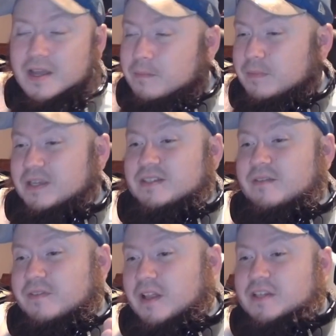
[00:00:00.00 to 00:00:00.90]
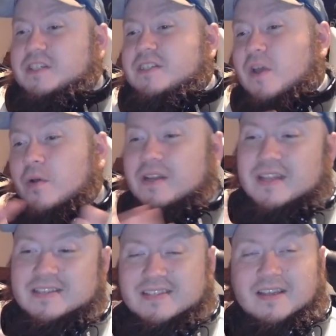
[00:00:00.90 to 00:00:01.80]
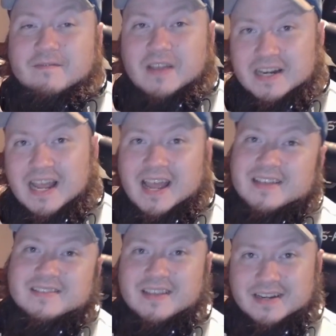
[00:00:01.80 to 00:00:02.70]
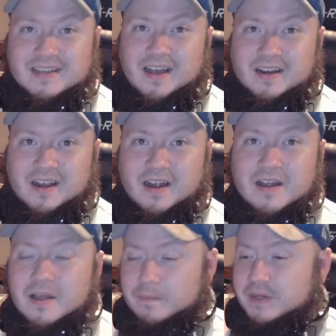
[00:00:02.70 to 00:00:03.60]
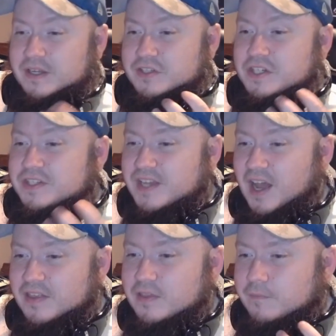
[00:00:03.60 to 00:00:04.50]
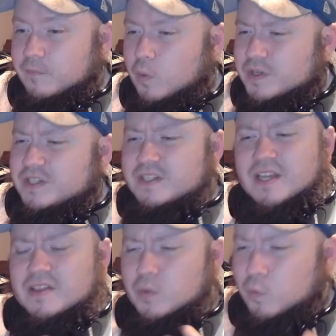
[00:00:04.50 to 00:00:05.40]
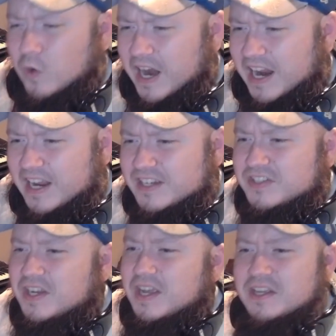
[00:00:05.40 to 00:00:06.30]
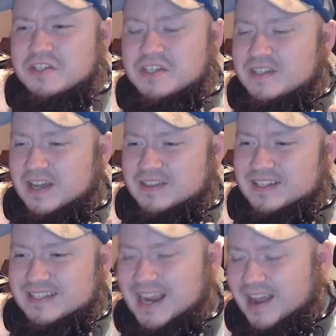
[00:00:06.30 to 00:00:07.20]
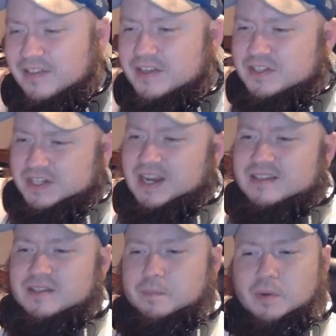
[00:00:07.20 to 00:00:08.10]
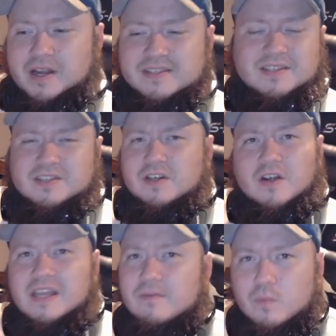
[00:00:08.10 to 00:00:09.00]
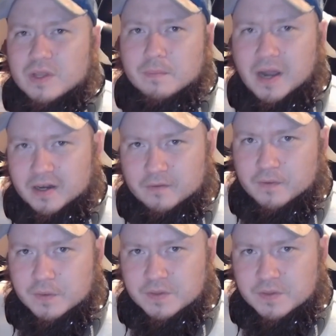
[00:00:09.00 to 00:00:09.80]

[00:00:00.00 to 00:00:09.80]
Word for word: because I feel like she's going in that same vein as Lady Gaga, because she's got the voice, she's got the range, she's got the talent, she has the presence. You know, even with a microphone